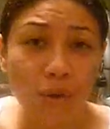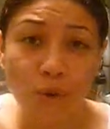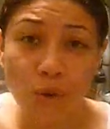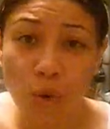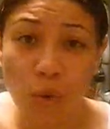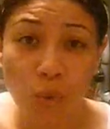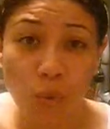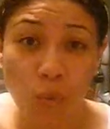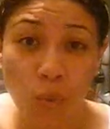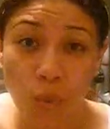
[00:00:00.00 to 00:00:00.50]
don't
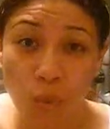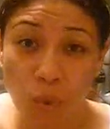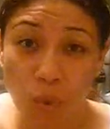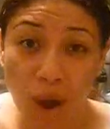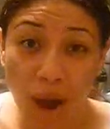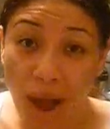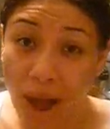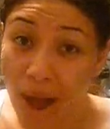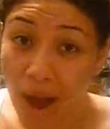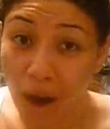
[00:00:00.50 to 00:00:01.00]
know
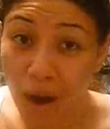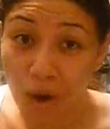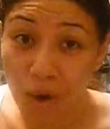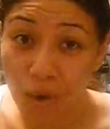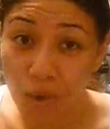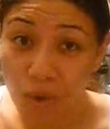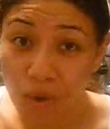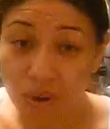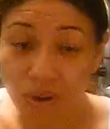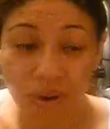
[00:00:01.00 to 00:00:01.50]

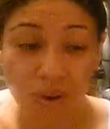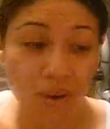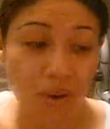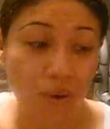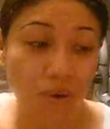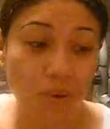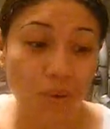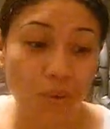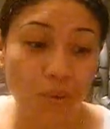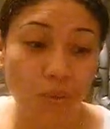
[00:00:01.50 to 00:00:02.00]
how
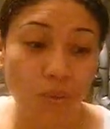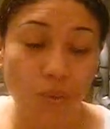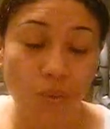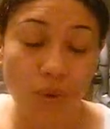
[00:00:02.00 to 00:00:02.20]
or